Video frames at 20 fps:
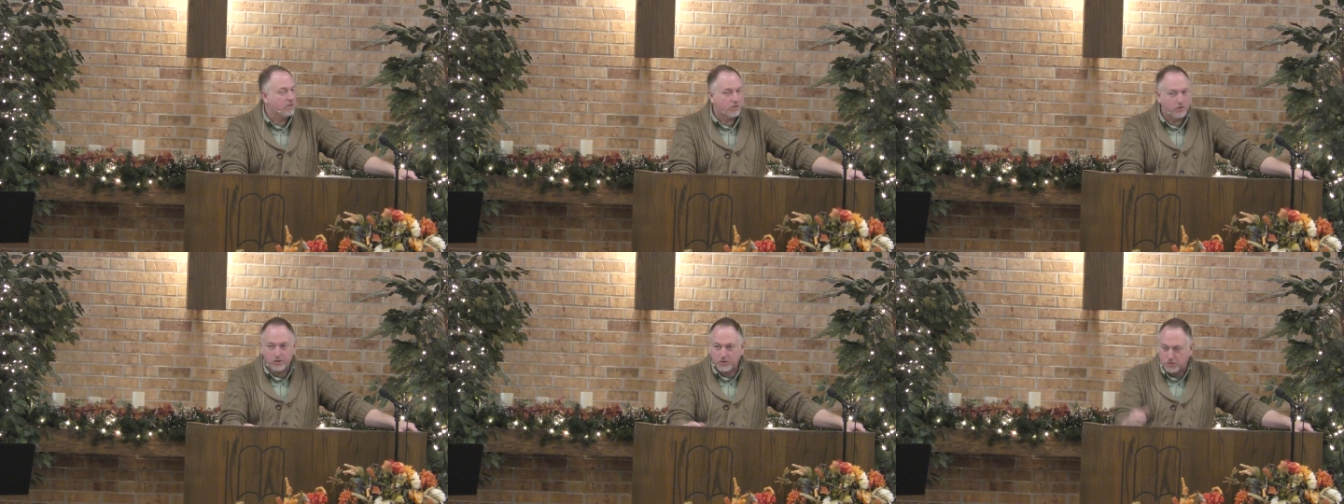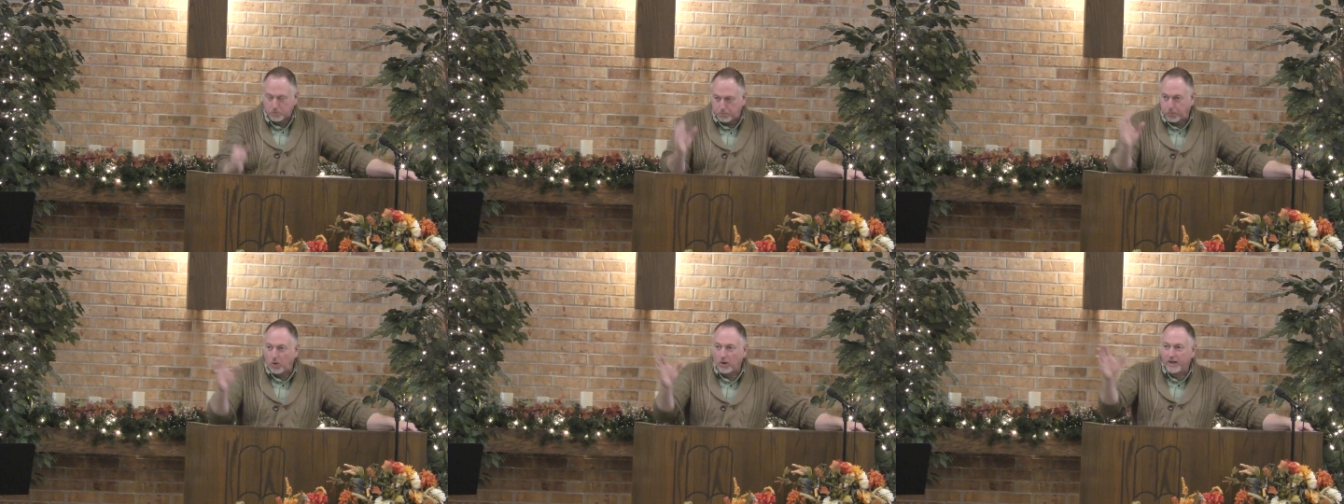
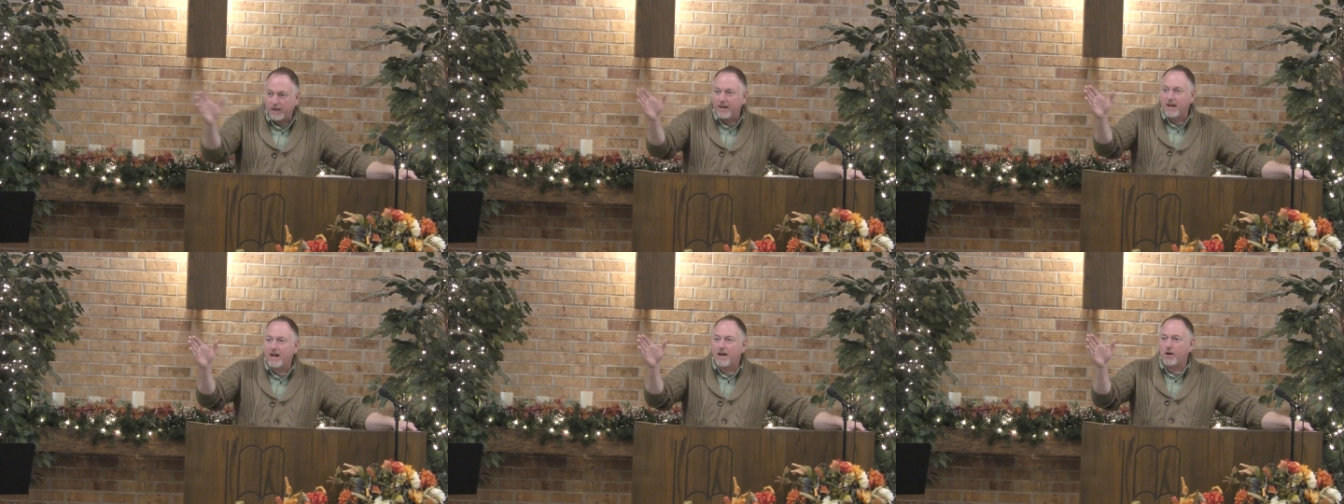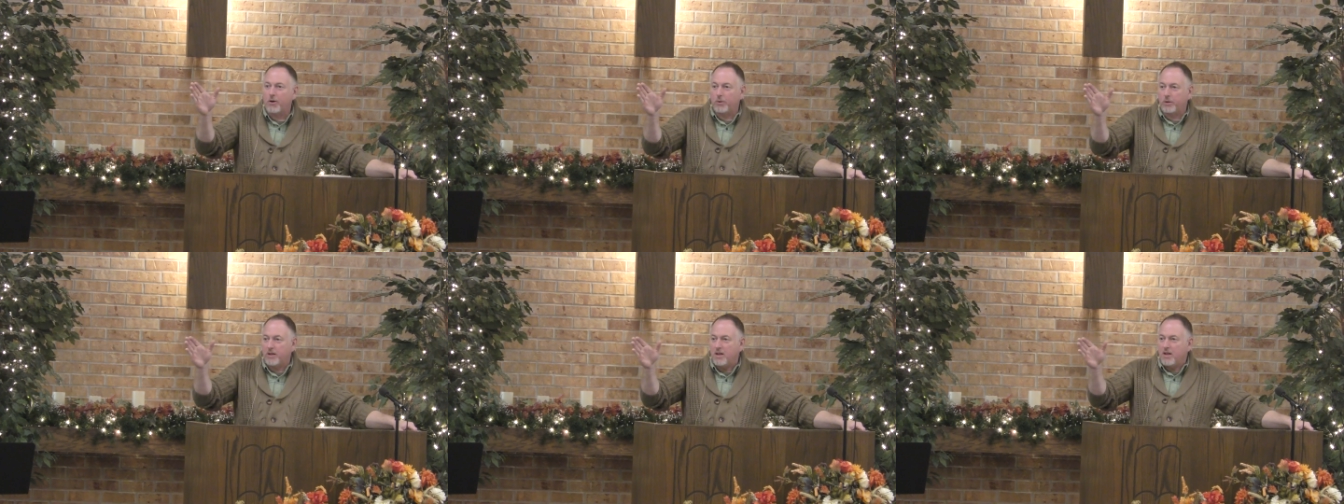Just pointing
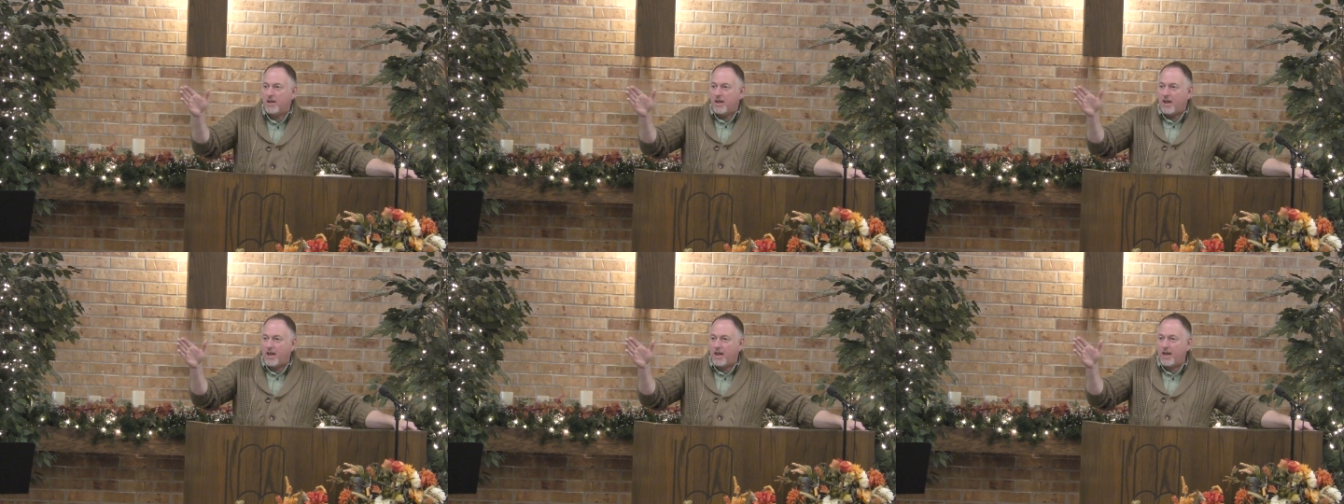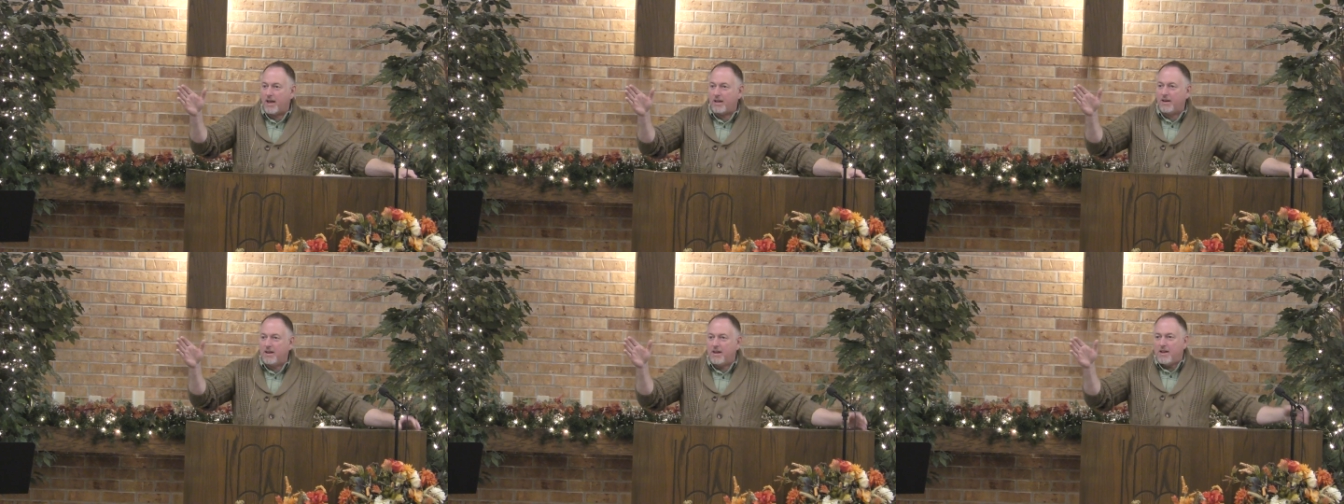out
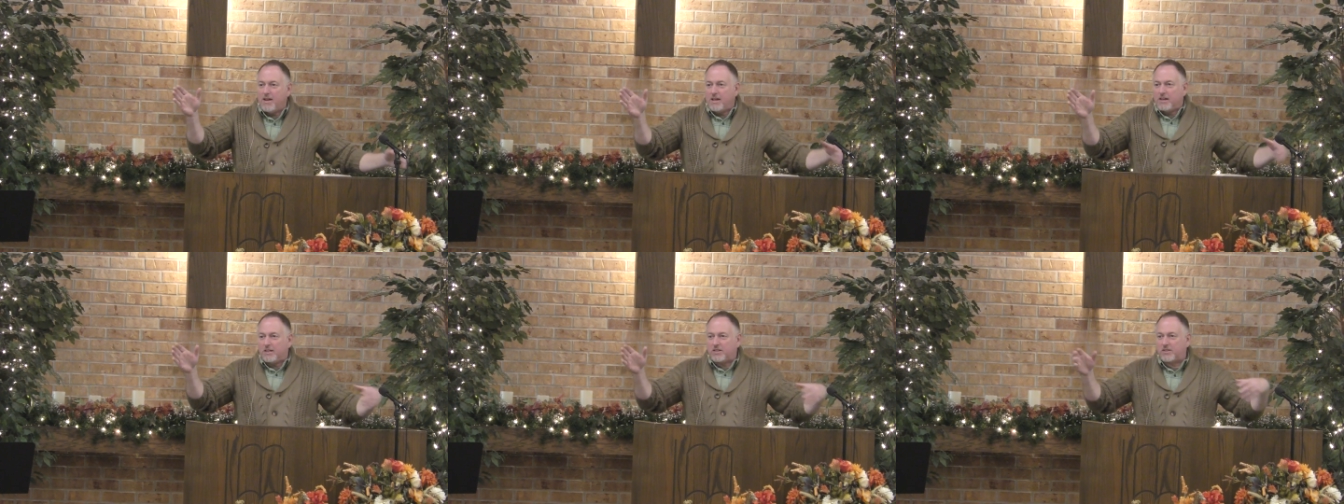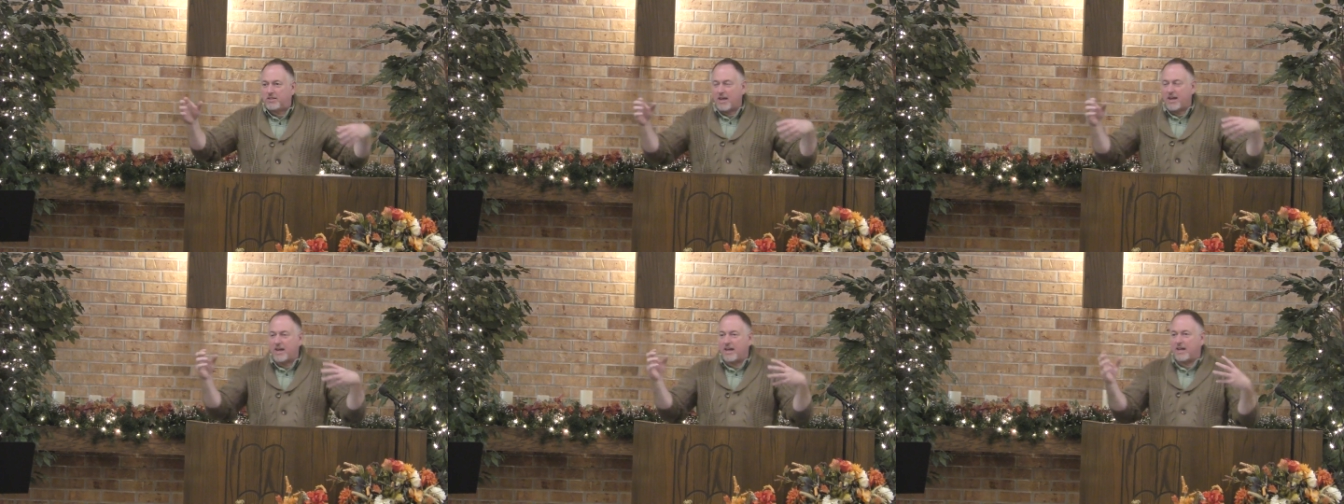and
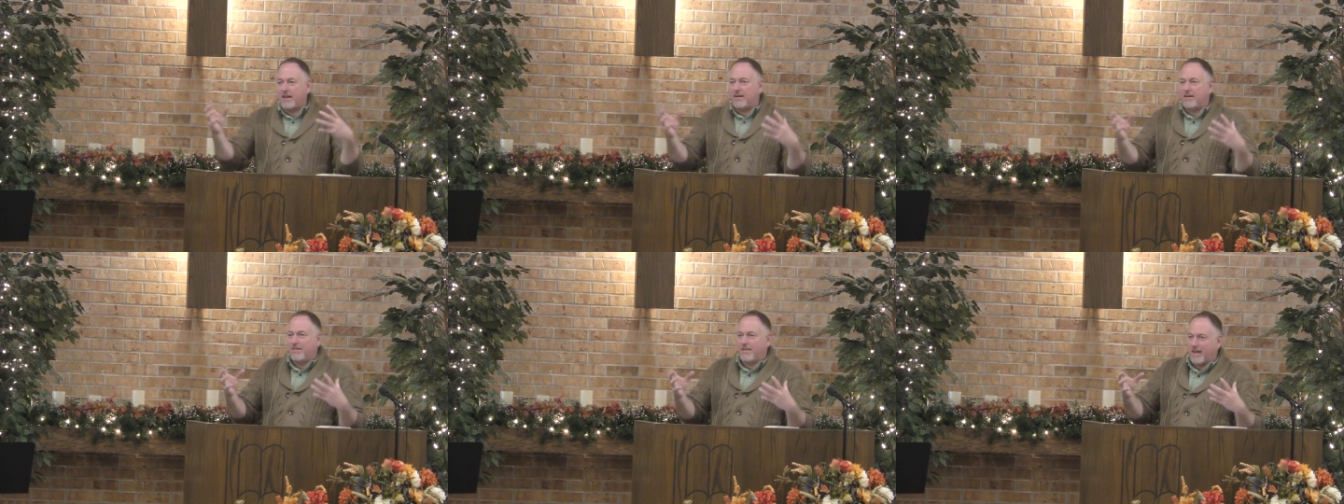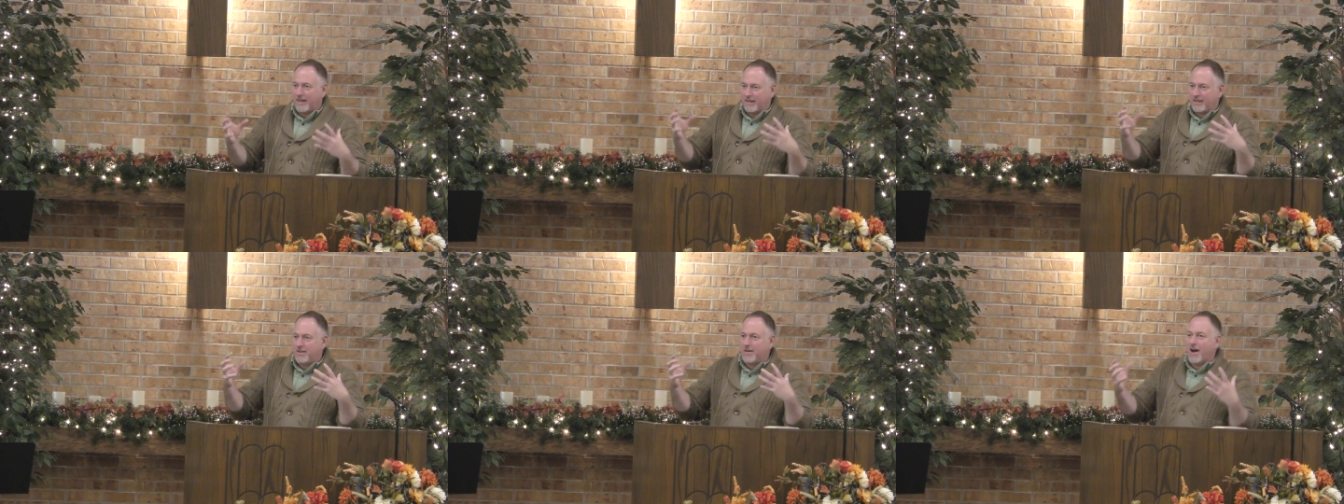saying
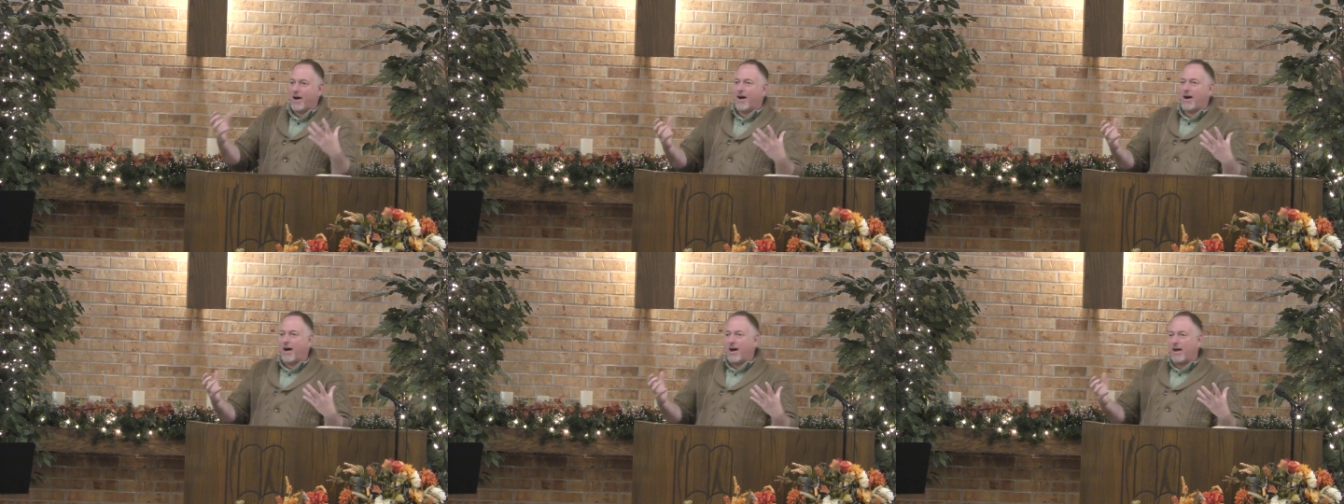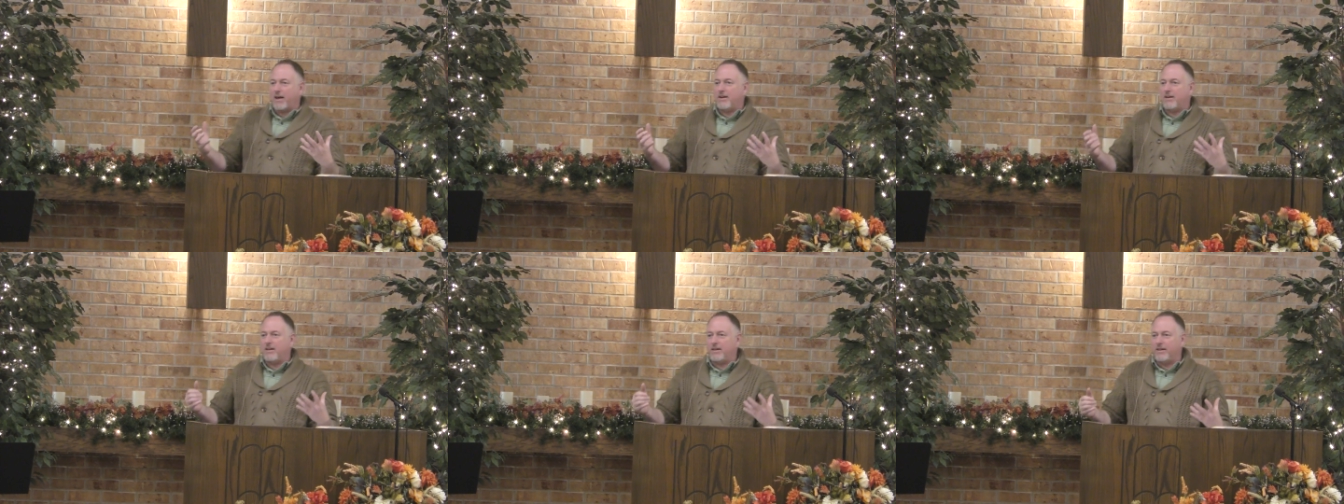that
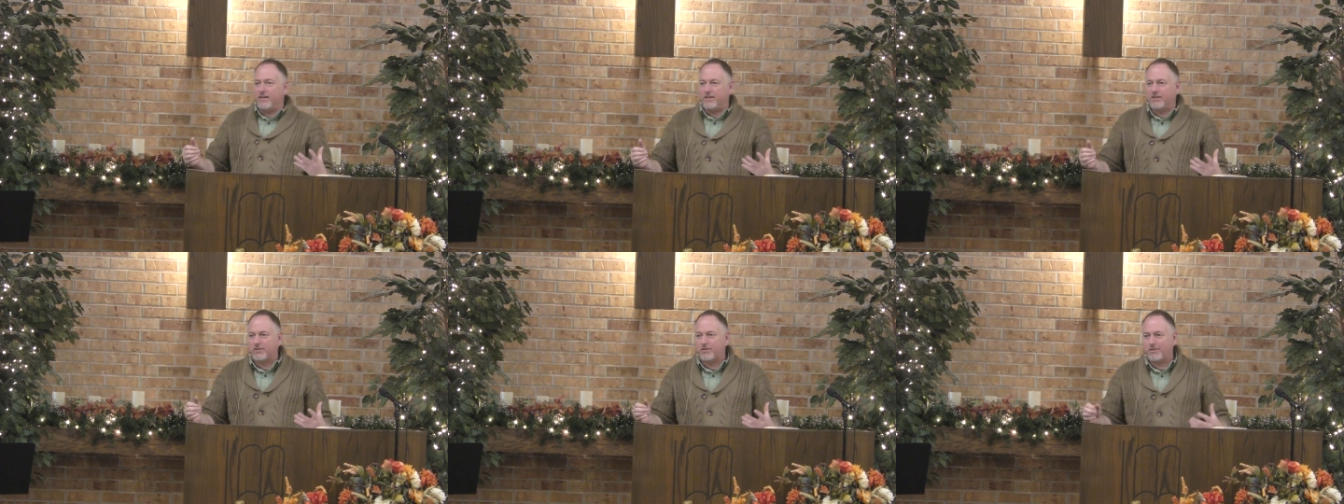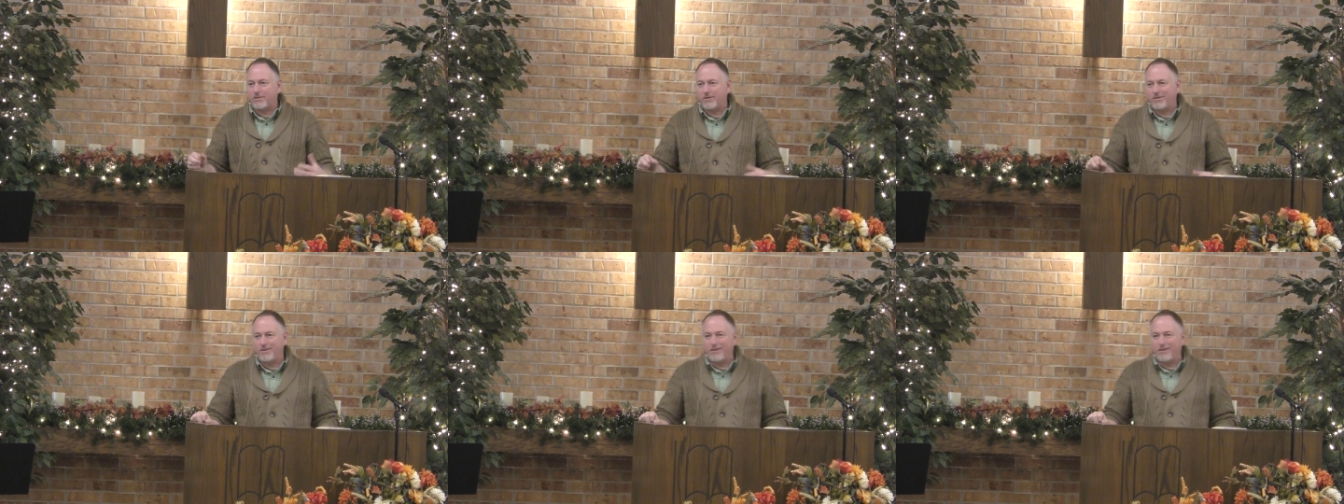God is